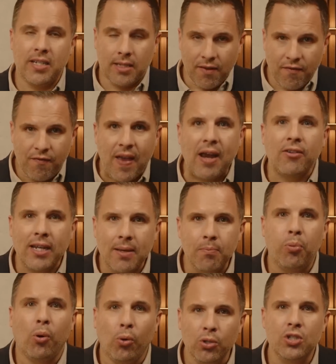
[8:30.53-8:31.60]
it's a very
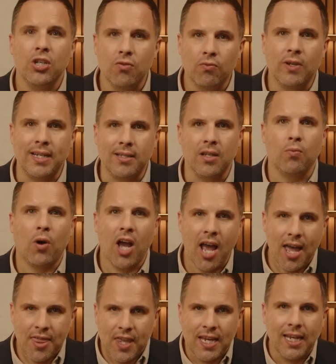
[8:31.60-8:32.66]
important reason why
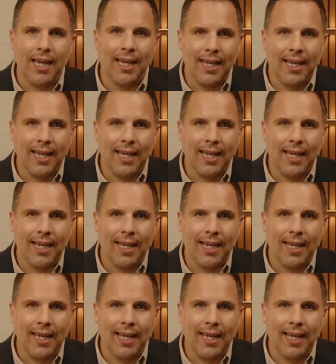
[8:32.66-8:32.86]
I think